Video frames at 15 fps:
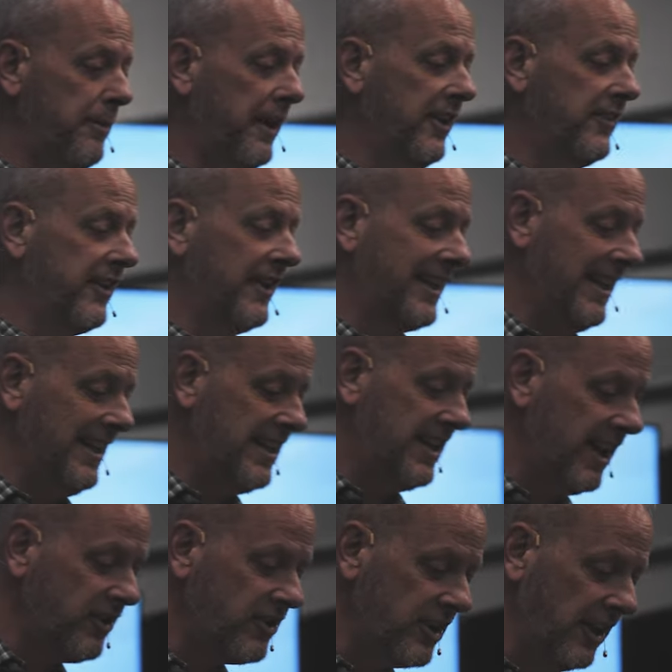but it's a
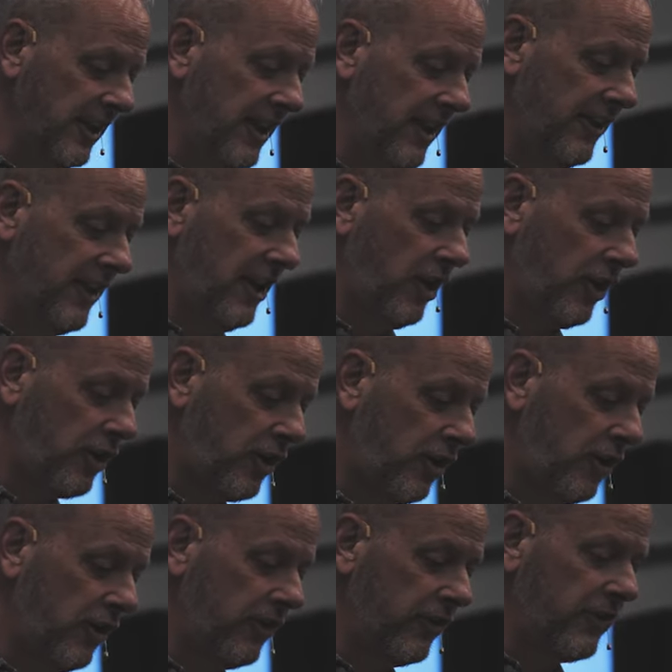condition that
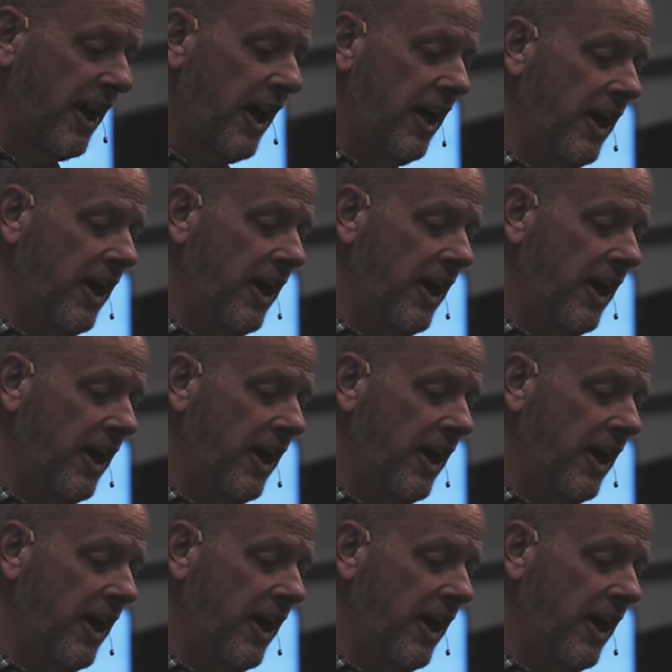occurs